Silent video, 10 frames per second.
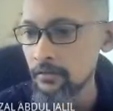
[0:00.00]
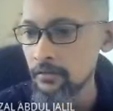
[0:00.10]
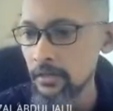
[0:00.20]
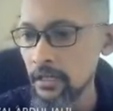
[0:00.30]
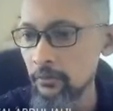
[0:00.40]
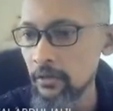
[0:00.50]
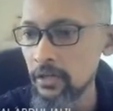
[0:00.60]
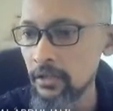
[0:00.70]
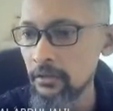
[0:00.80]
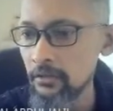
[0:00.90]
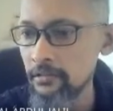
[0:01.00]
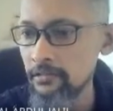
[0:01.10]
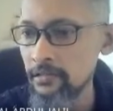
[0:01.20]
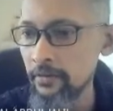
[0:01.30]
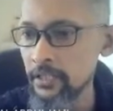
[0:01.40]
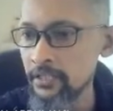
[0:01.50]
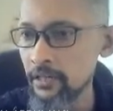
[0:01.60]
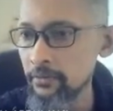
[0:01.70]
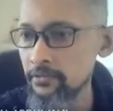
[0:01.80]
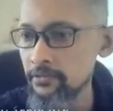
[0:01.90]
Anyone doesn't have any
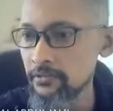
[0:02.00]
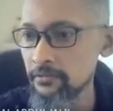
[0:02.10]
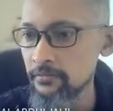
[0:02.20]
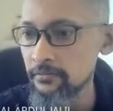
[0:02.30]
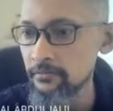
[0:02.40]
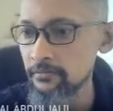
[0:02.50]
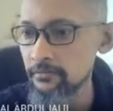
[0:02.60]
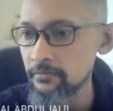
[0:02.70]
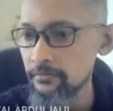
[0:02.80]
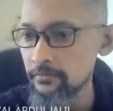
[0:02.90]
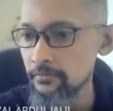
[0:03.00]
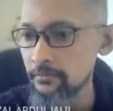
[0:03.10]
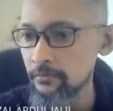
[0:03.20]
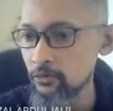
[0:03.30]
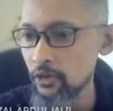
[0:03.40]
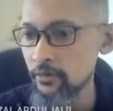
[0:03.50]
tablets? Drawing